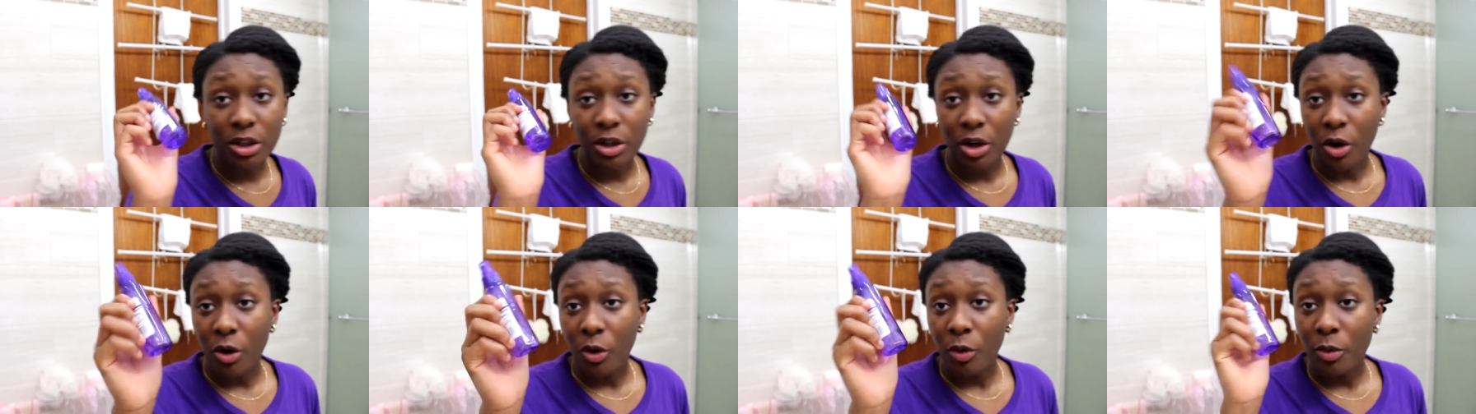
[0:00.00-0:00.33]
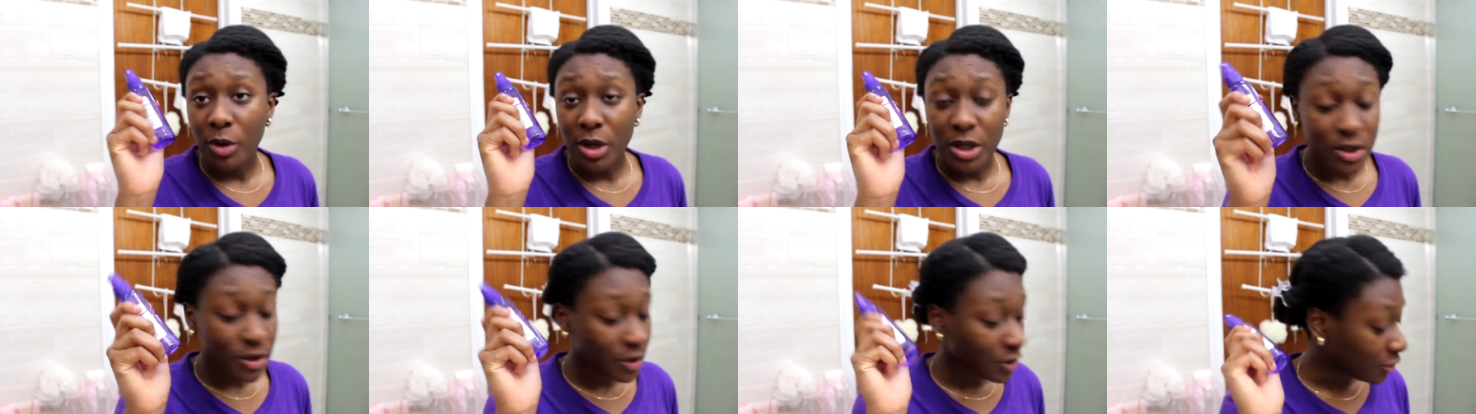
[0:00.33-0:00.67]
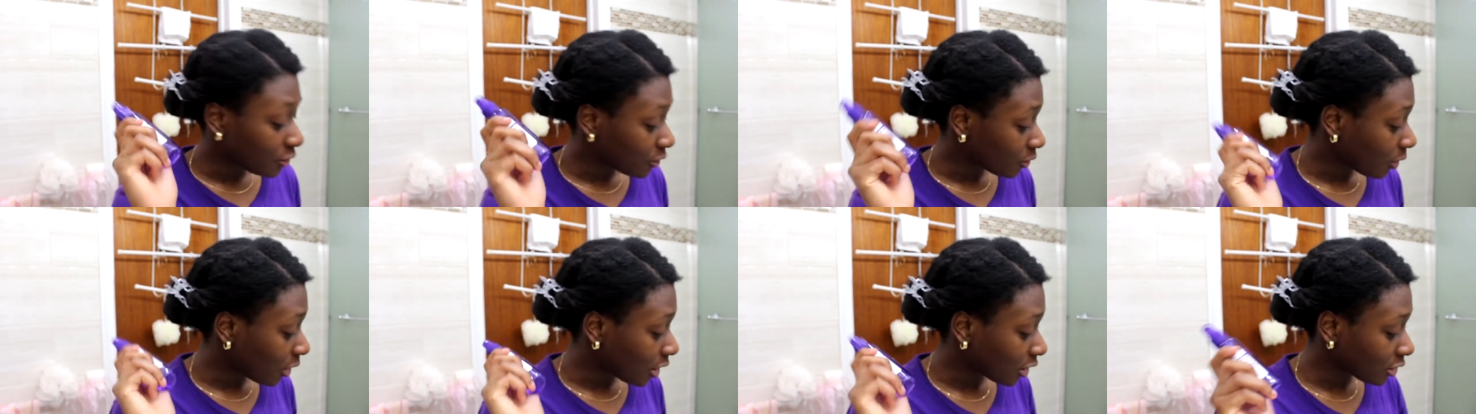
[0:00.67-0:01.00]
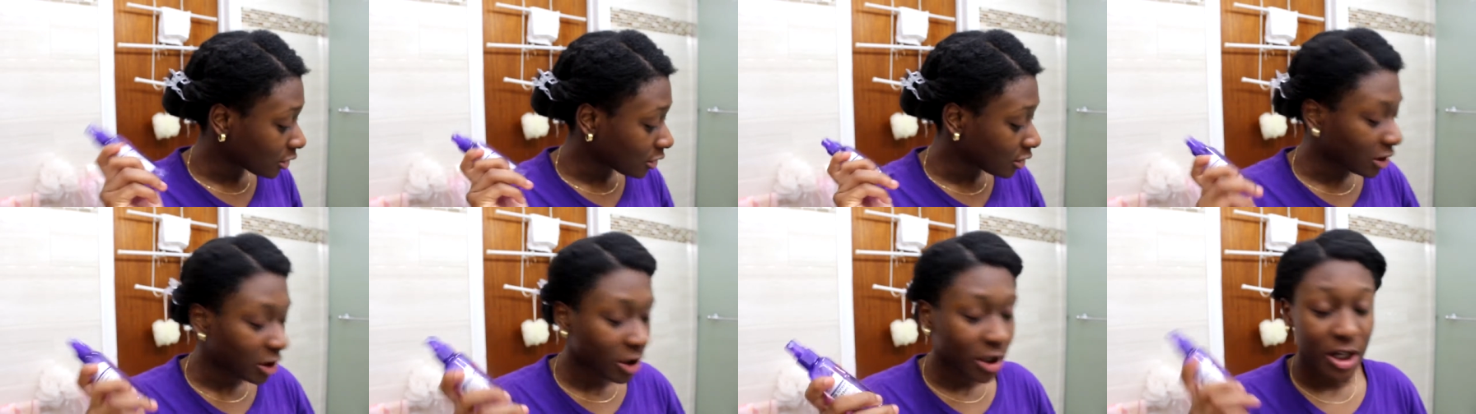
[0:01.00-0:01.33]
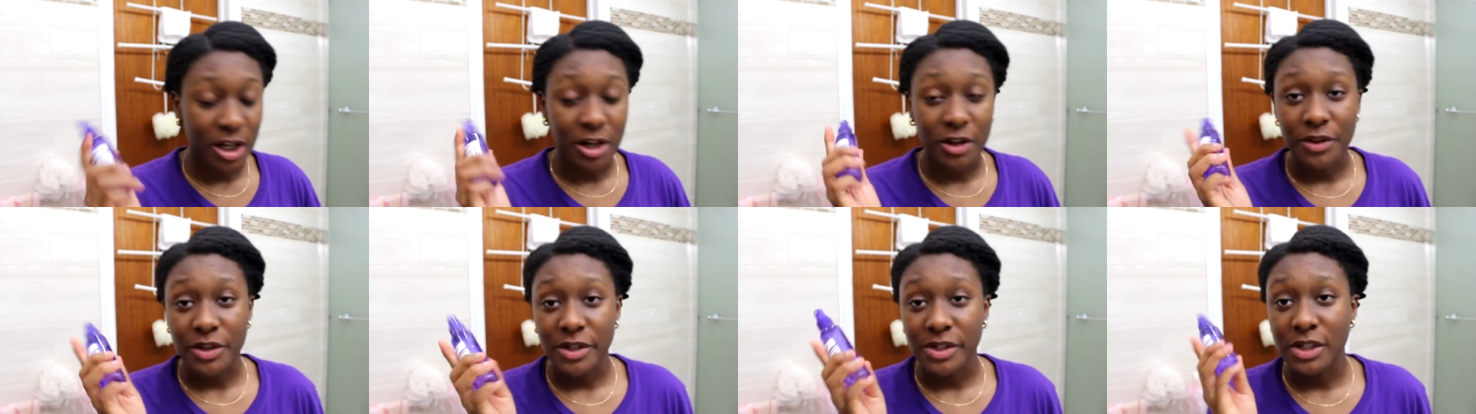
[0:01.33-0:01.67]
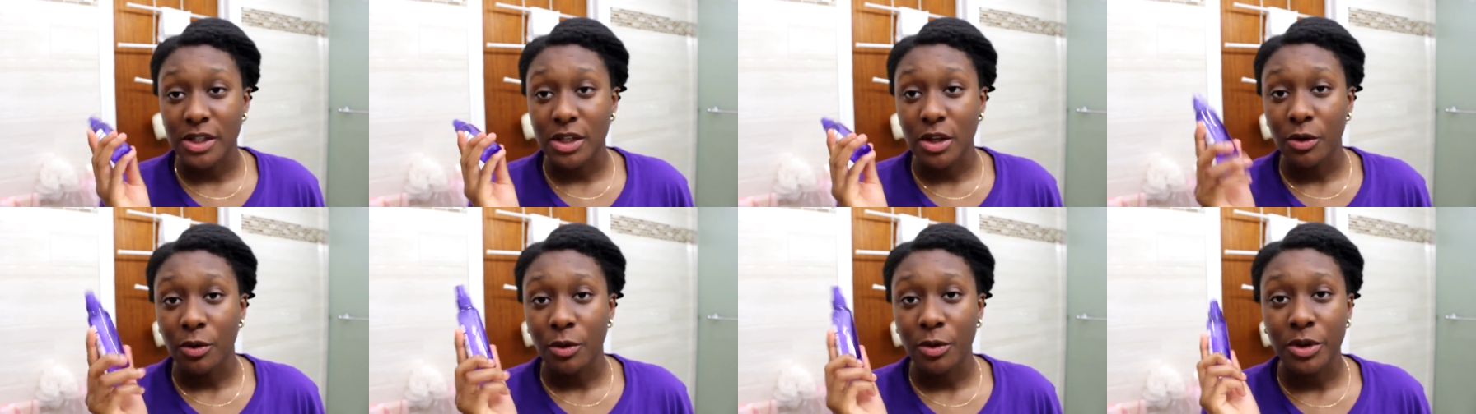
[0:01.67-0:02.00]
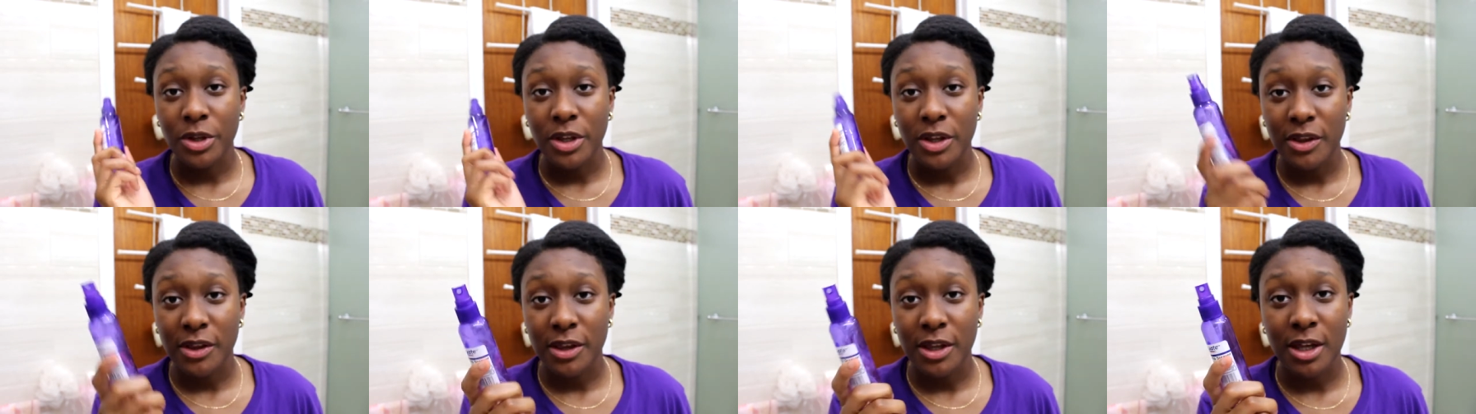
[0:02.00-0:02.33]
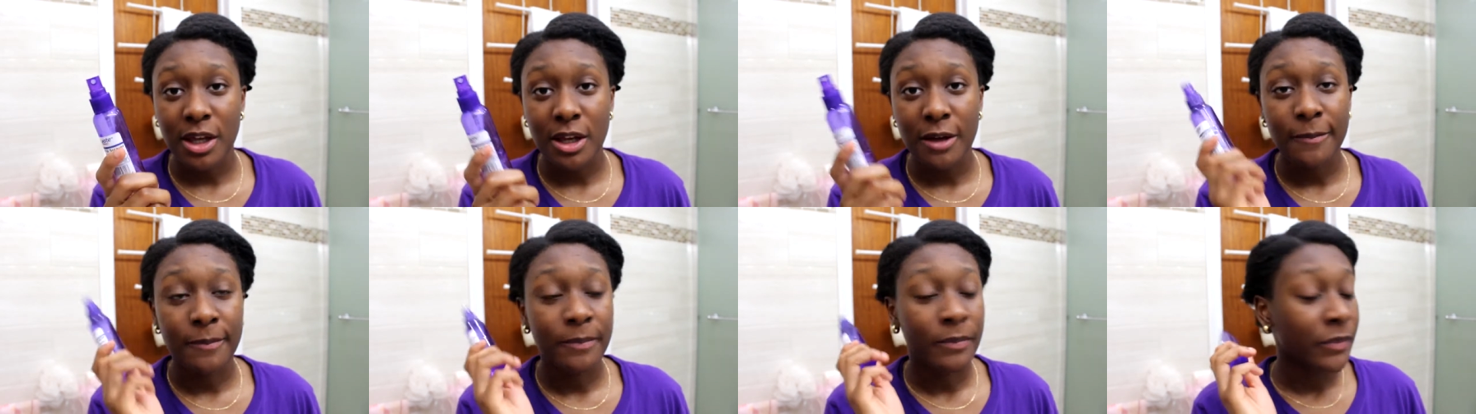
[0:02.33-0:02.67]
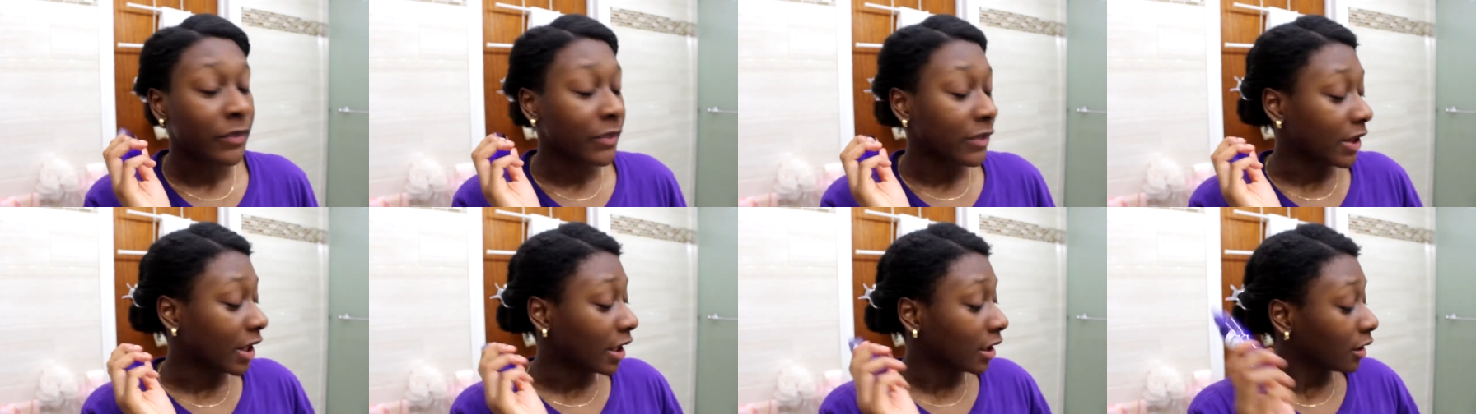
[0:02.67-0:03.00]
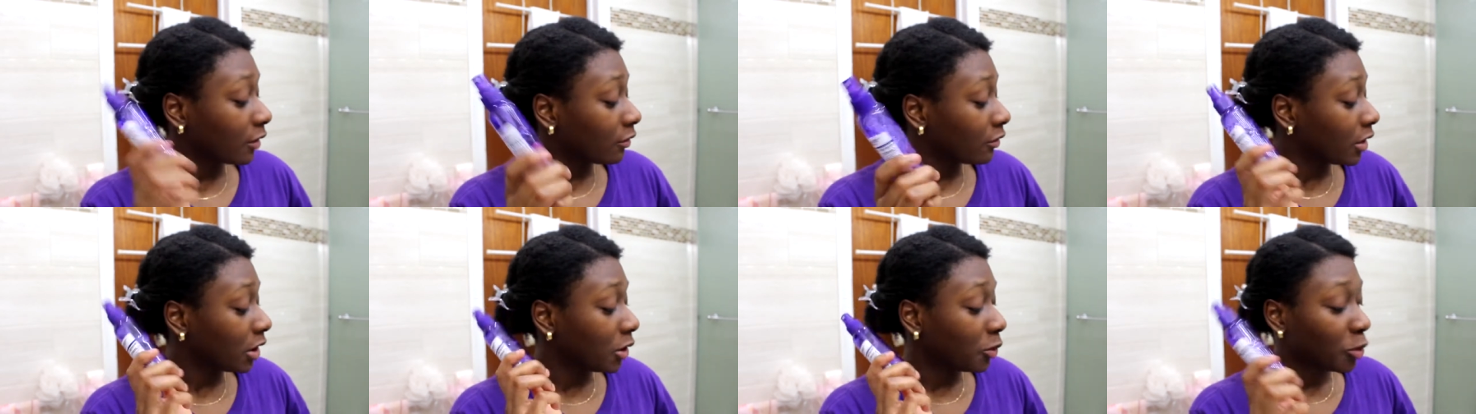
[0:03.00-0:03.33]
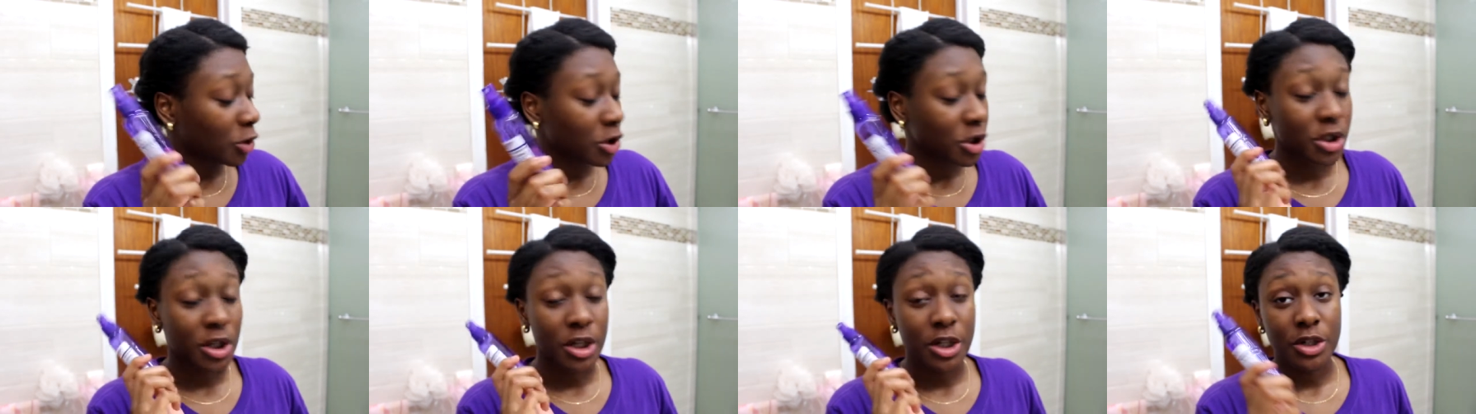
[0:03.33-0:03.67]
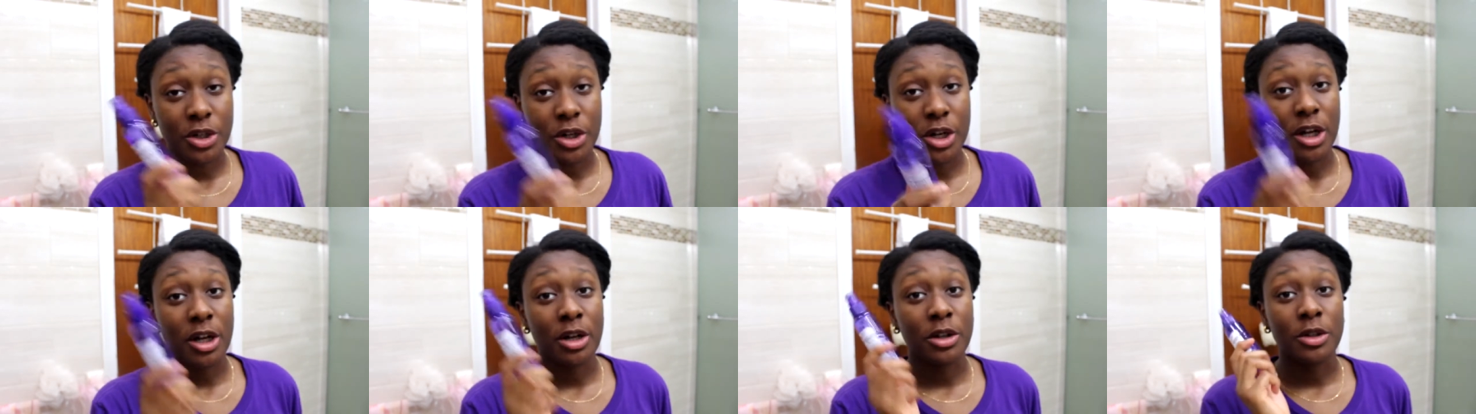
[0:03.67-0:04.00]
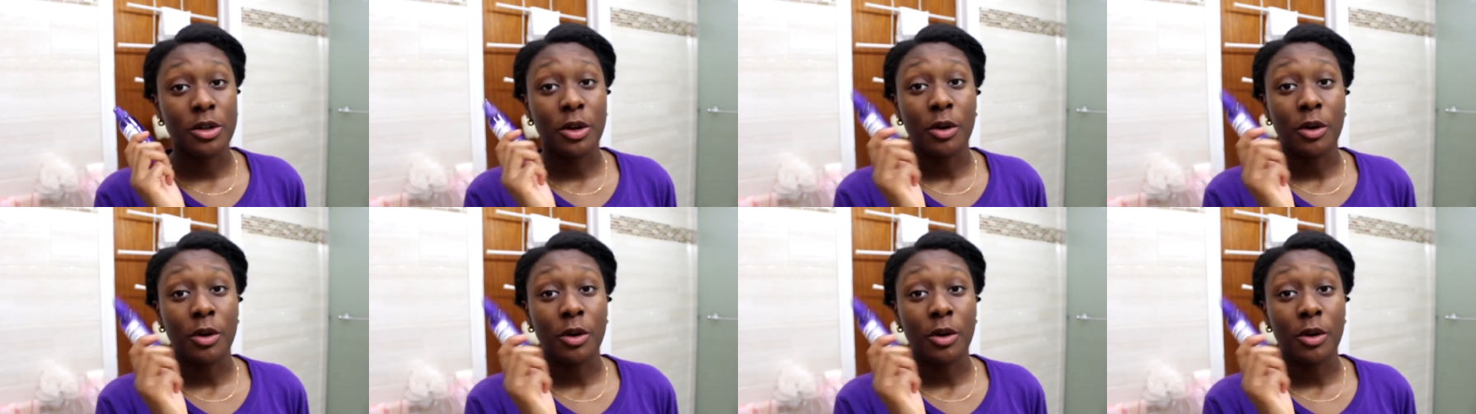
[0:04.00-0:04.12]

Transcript: Always use water in your hair. This is the only thing that can really moisturize your hair.